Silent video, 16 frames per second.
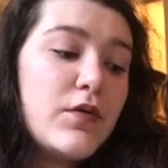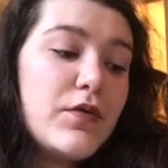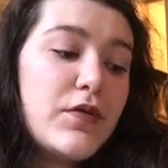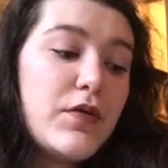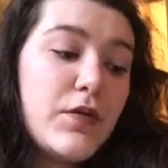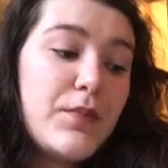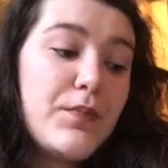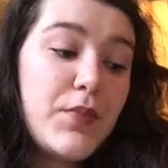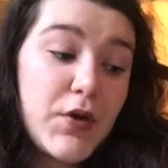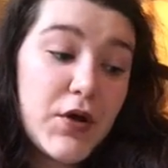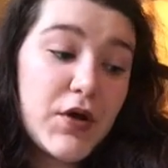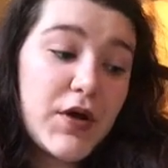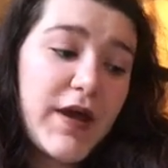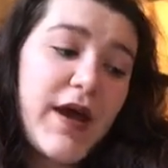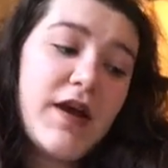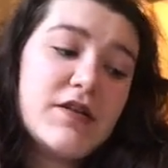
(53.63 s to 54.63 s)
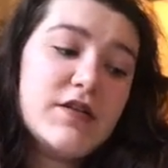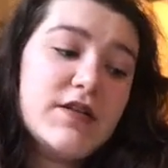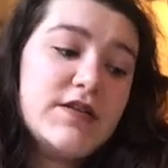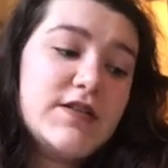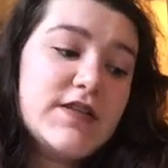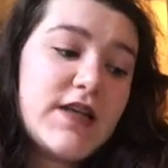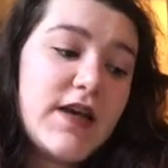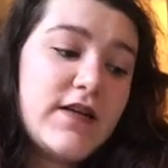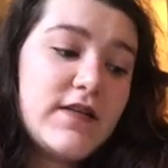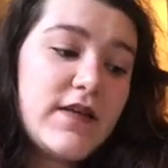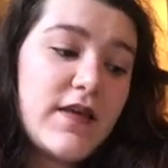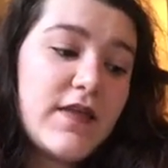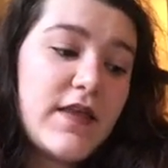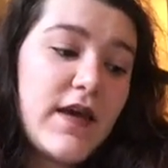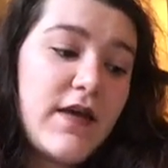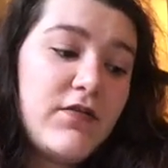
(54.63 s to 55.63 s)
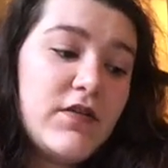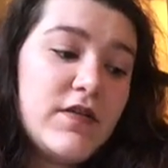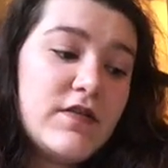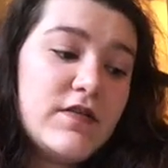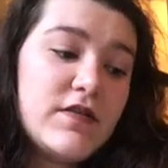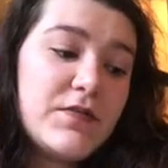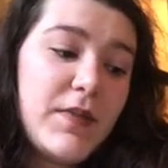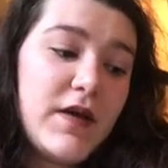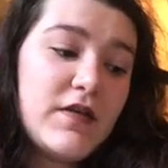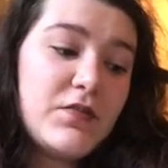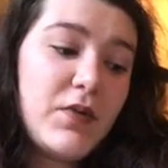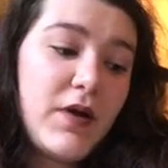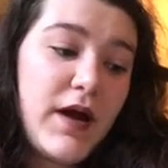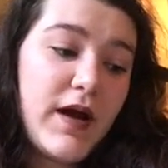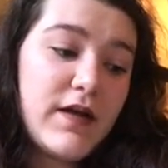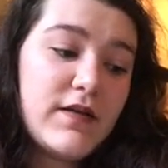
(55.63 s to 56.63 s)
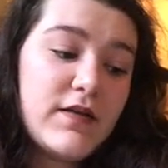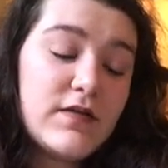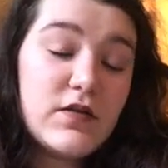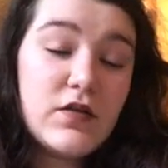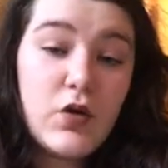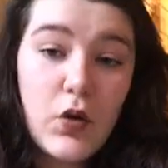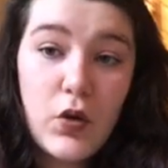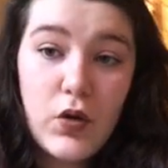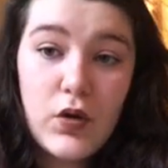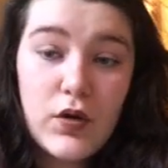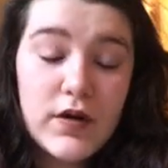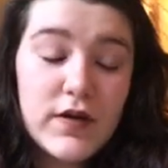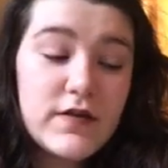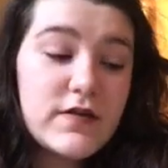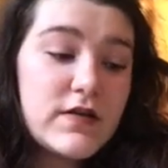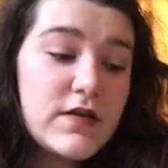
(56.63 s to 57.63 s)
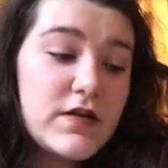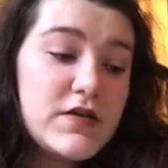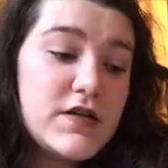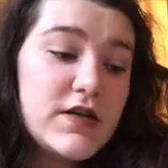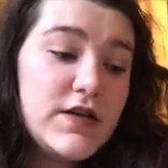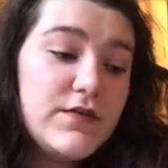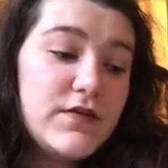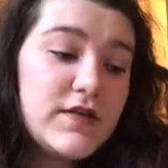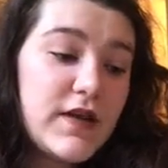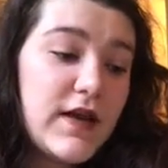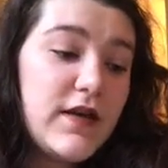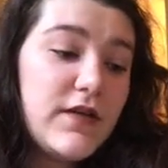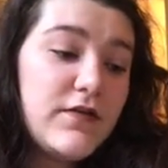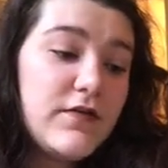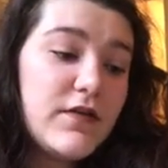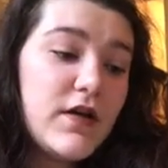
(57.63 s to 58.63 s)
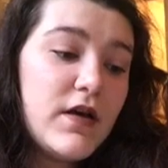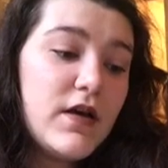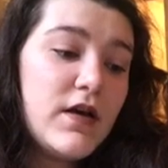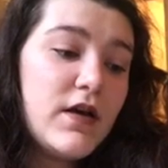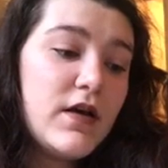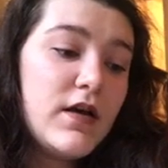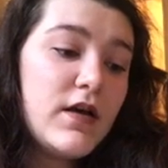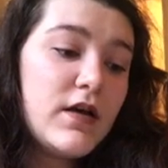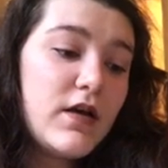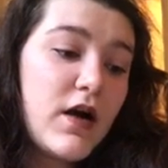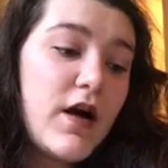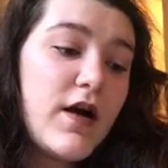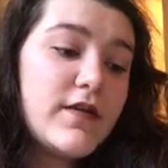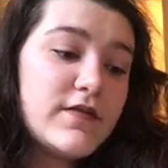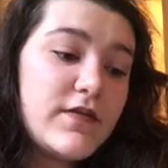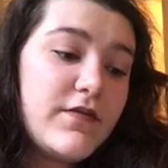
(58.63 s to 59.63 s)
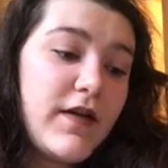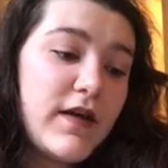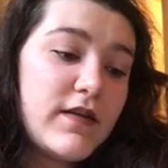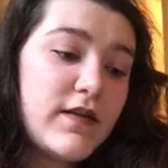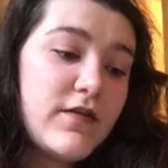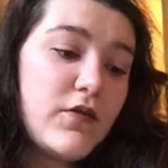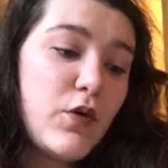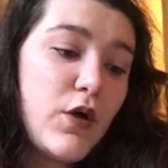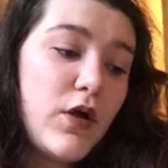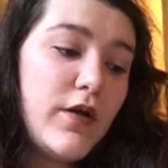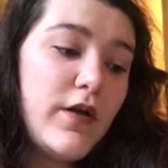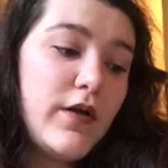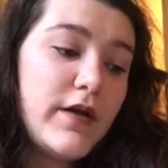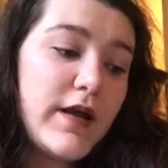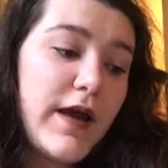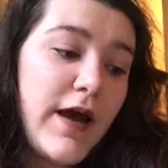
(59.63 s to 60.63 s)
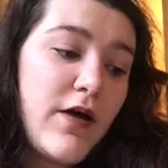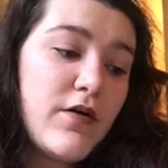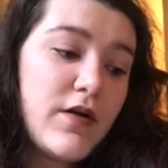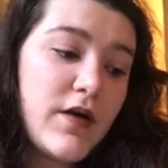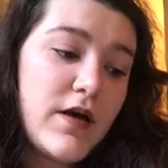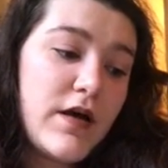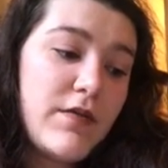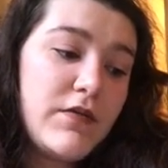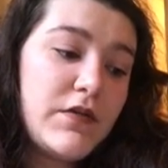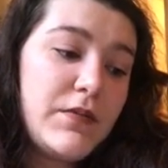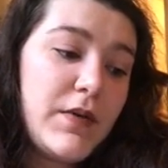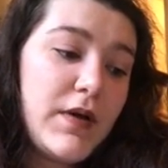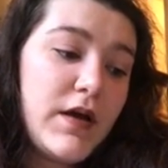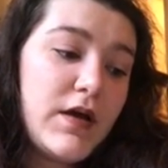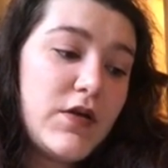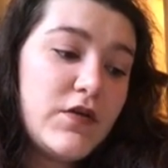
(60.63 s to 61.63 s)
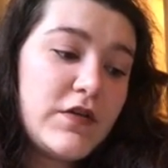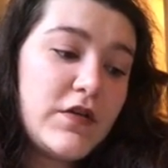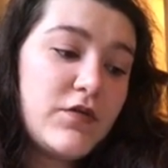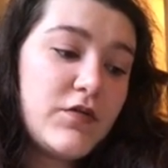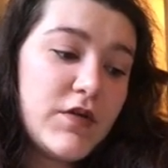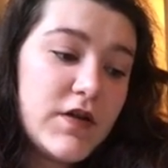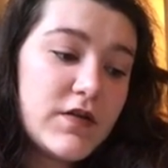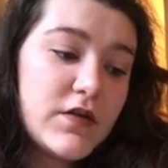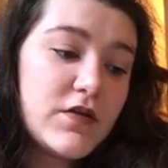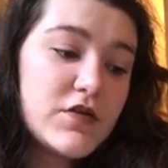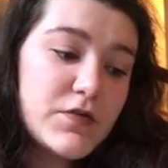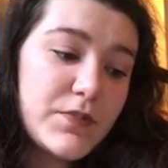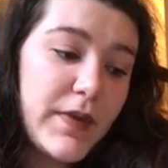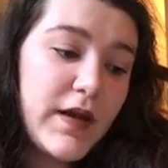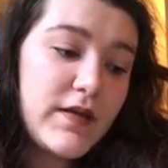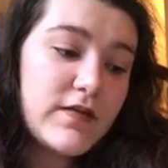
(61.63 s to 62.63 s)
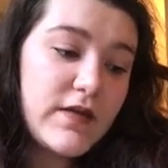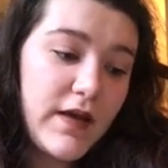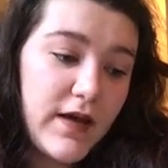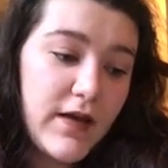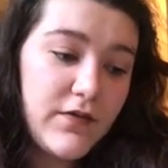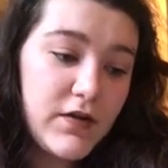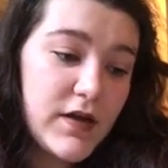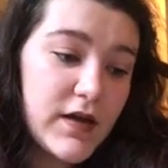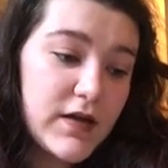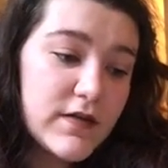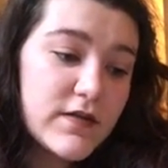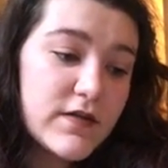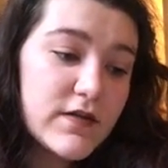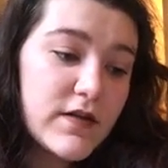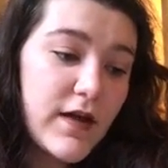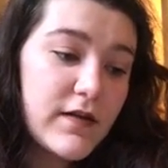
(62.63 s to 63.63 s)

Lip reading: The book actually says that the evidence based practice goal is to achieve safe, cost effective quality outcomes by using research based evidence to